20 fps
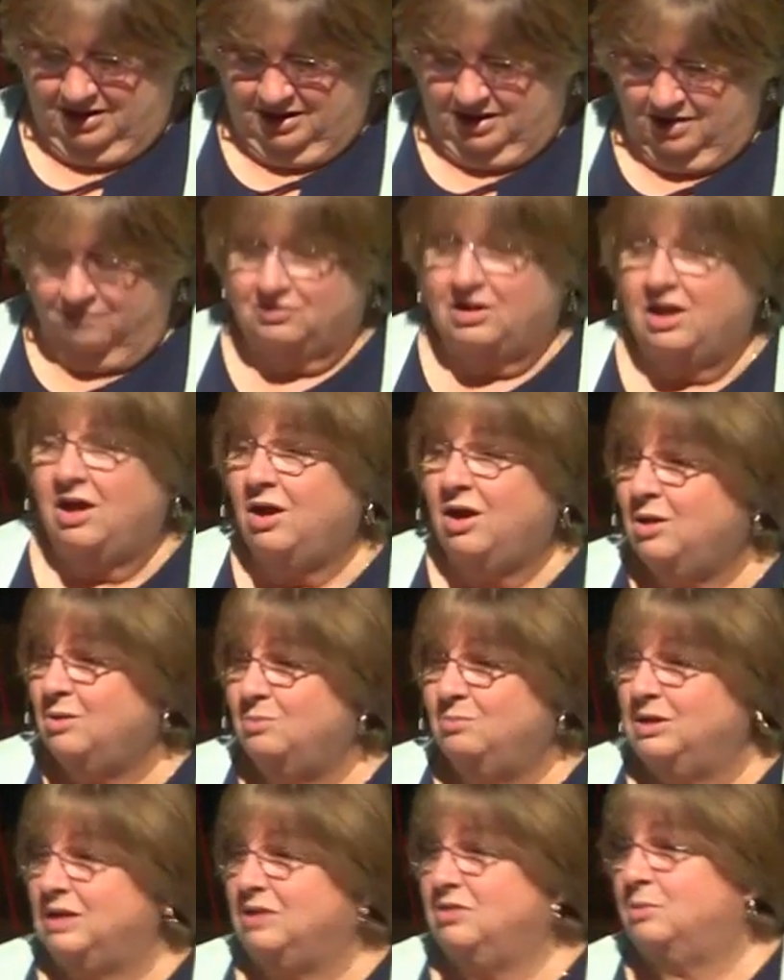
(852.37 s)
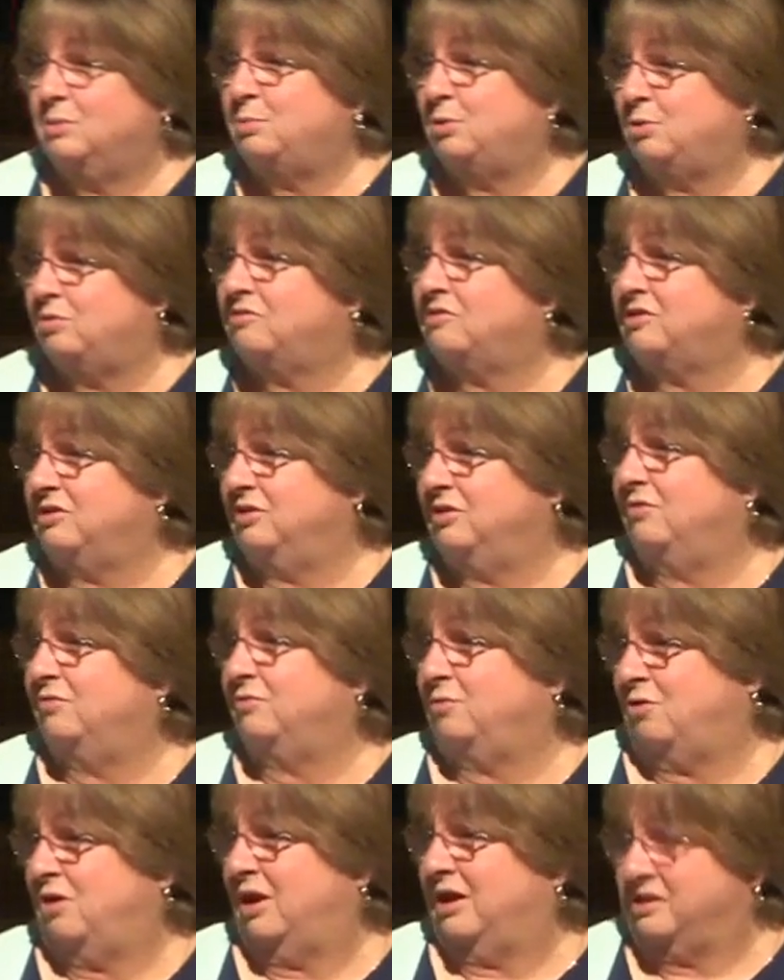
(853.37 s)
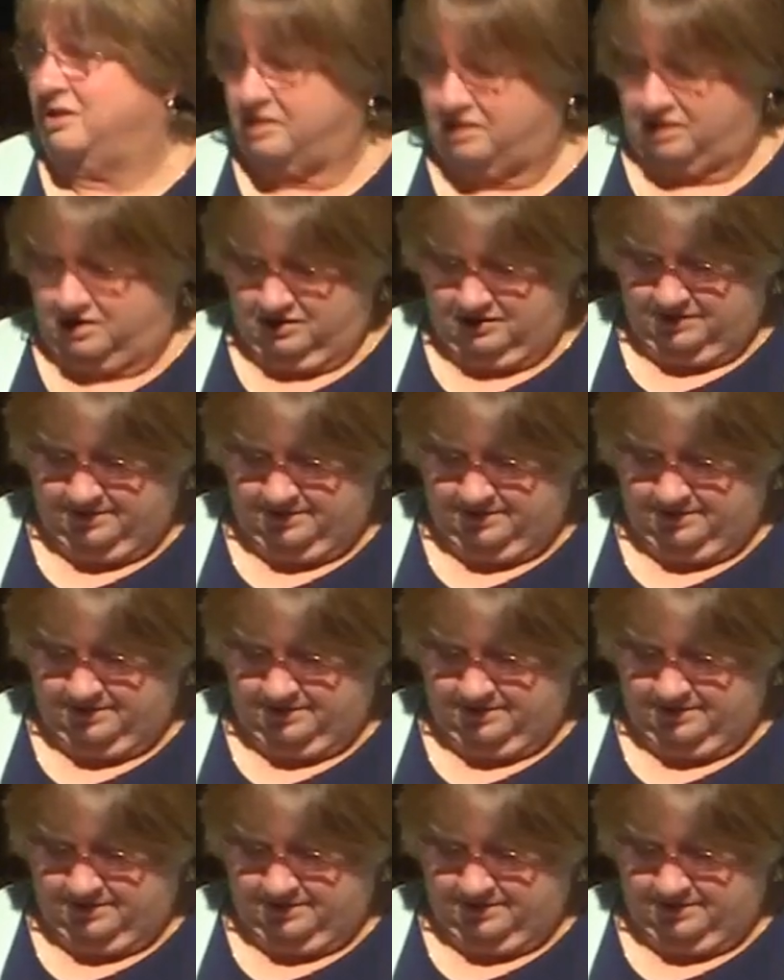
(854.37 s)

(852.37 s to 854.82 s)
have come in the person of Christ.